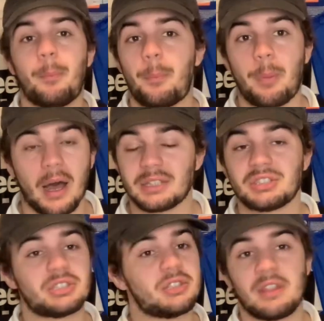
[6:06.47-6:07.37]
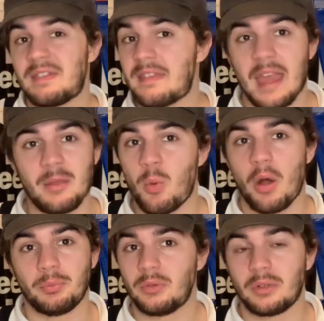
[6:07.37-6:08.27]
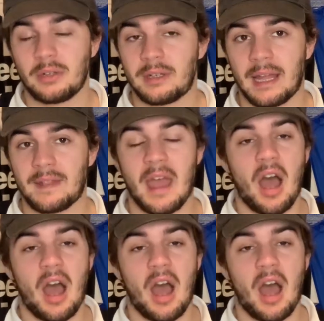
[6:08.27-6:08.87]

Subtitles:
but they won't get there.